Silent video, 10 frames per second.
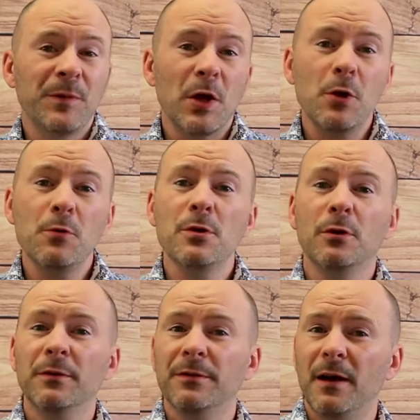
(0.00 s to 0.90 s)
who
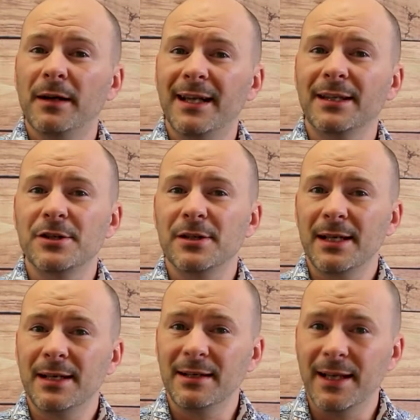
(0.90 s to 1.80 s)
you're
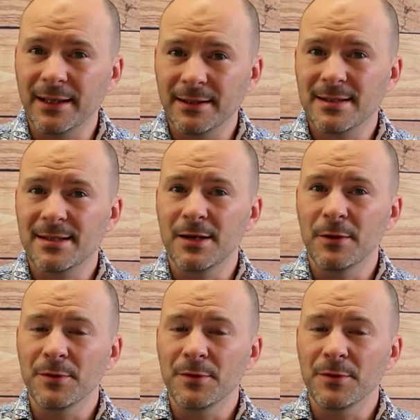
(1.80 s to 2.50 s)
financially linked to.